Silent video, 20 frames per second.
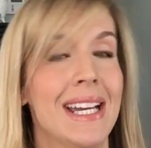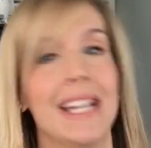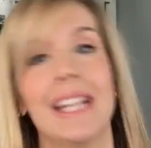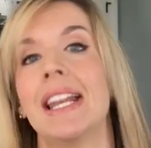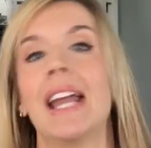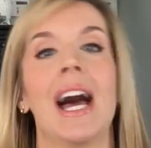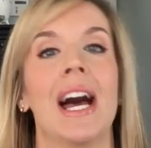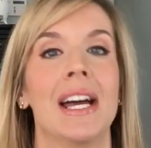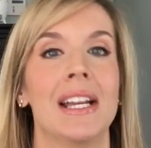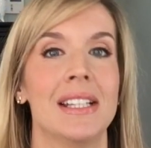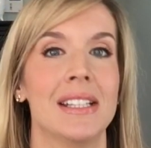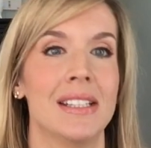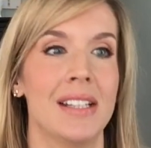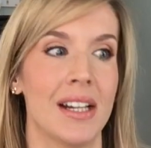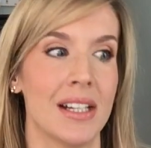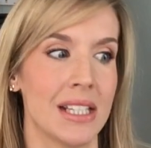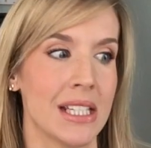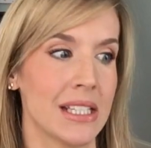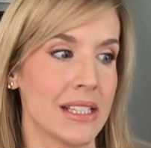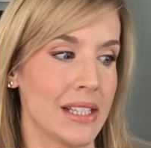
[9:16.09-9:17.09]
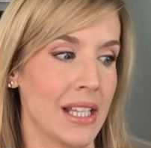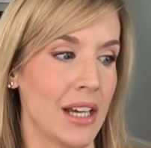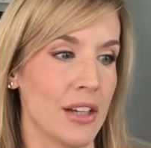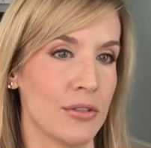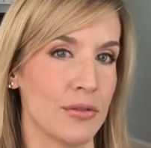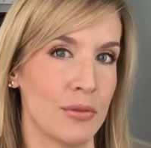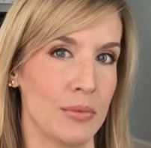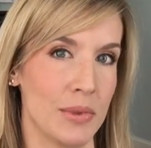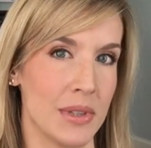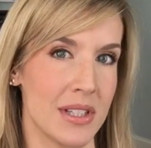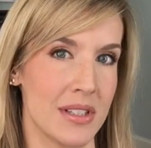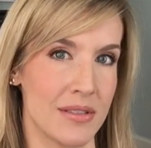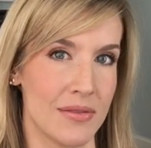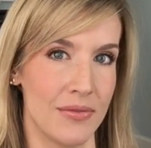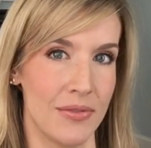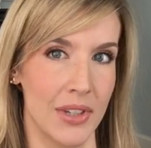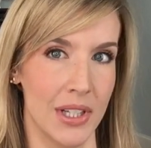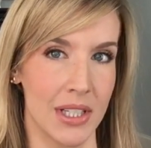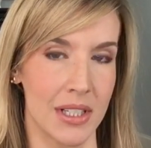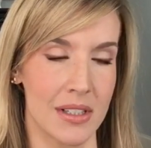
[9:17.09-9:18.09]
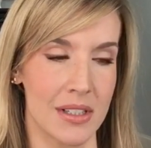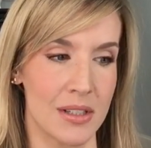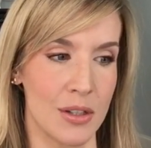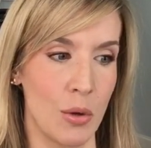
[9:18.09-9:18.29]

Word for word: And I did not get that from this fix.